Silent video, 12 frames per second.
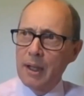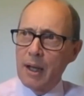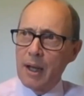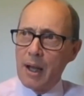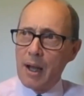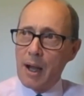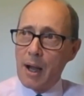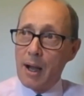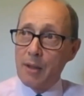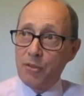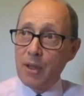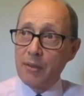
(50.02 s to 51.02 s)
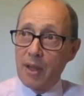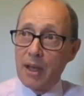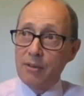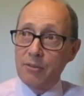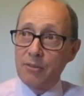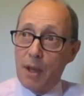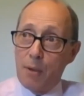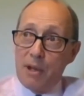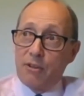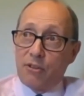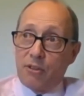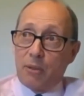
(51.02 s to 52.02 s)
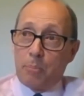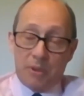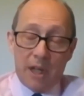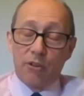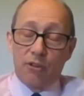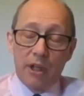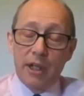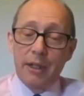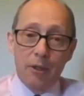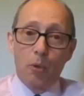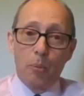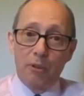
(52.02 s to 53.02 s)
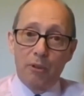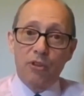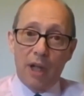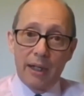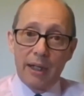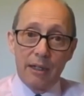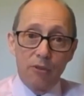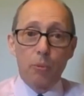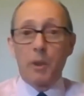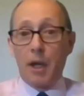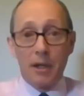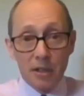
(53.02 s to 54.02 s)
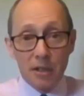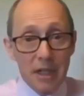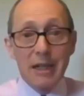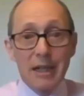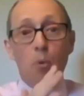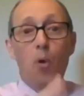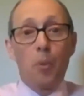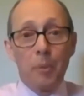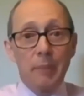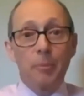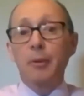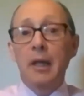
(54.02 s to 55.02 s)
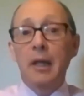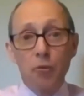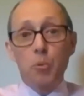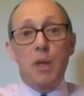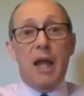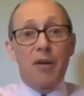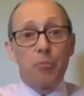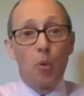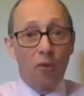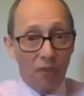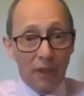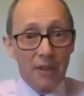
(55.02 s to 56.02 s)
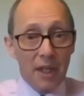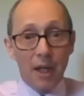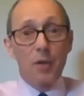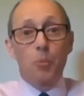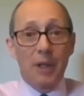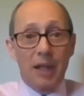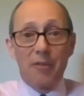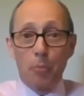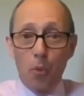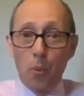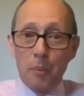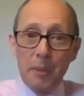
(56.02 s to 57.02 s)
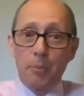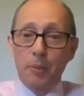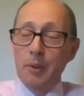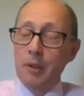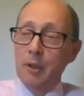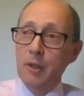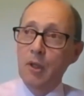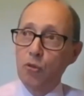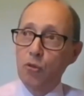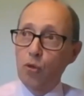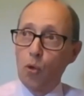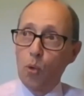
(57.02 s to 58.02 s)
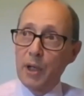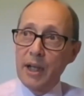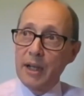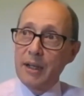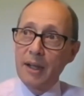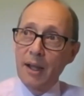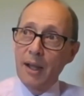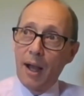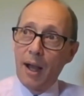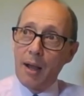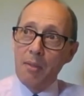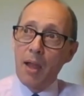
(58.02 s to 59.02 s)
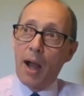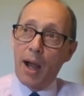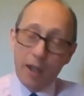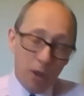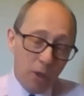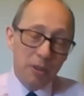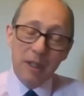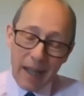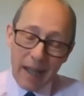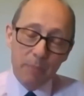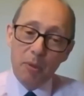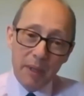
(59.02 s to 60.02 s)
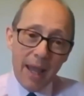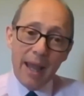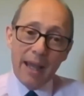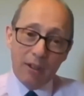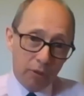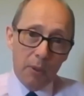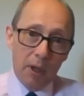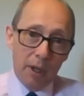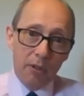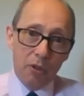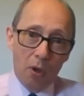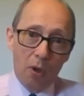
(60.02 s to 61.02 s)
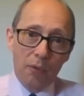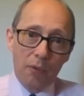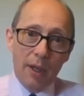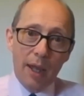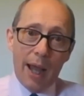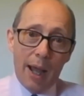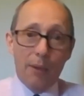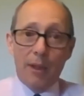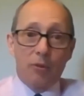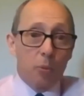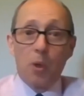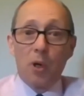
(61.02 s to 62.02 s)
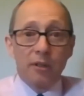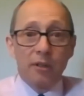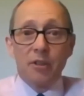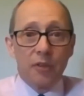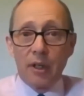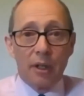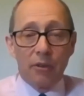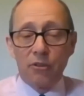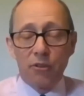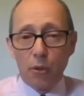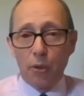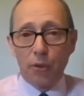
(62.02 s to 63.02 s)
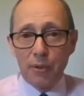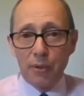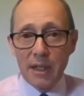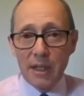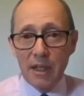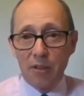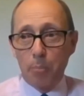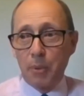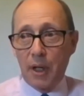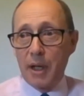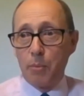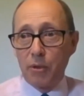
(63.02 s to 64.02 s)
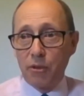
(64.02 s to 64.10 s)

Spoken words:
I think there is potentially an enormous challenge. We're going to need more people. If we have more funding, I hope we'll have more people drawn in. I couldn't claim to be expert on how that's worked in the last 2 or 3 years, but I would